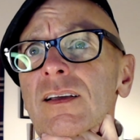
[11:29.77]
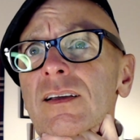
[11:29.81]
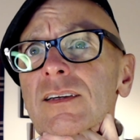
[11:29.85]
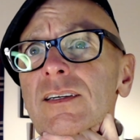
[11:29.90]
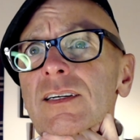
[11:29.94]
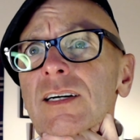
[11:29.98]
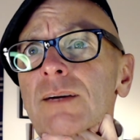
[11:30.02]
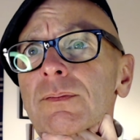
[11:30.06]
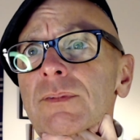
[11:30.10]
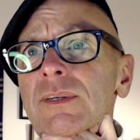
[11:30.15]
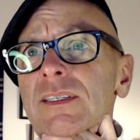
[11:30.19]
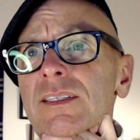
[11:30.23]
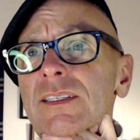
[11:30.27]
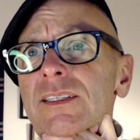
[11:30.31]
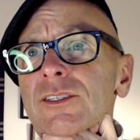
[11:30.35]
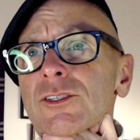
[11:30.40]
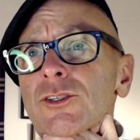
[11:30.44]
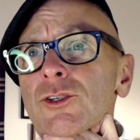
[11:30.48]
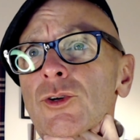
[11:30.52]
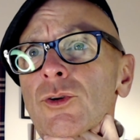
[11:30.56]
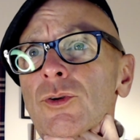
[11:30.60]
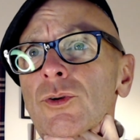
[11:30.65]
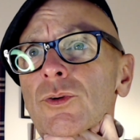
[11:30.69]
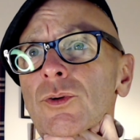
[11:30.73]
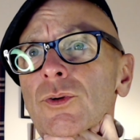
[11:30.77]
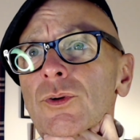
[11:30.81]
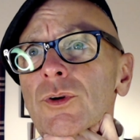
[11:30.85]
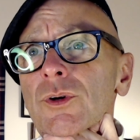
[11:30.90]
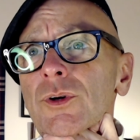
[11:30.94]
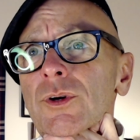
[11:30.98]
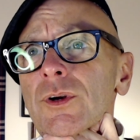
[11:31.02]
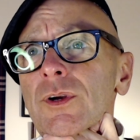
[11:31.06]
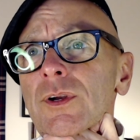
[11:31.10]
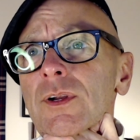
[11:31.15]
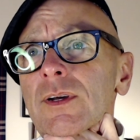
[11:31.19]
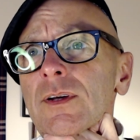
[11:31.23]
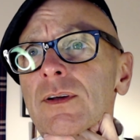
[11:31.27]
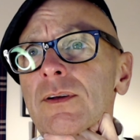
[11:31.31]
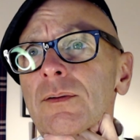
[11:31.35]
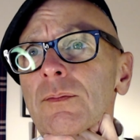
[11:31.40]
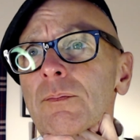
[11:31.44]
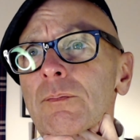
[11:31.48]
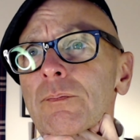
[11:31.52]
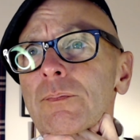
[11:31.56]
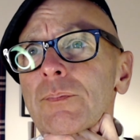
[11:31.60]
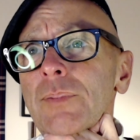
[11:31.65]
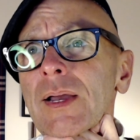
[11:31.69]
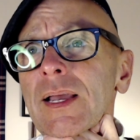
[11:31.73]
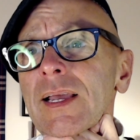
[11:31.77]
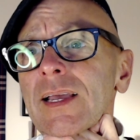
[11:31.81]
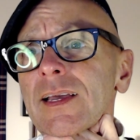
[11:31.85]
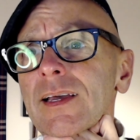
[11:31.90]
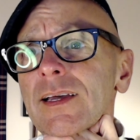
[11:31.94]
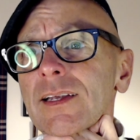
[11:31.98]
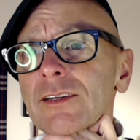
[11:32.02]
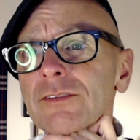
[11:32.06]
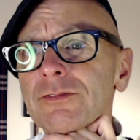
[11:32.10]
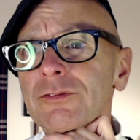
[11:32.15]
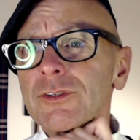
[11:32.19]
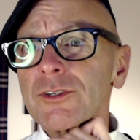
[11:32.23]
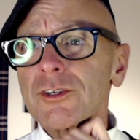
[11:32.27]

Commonly torn band for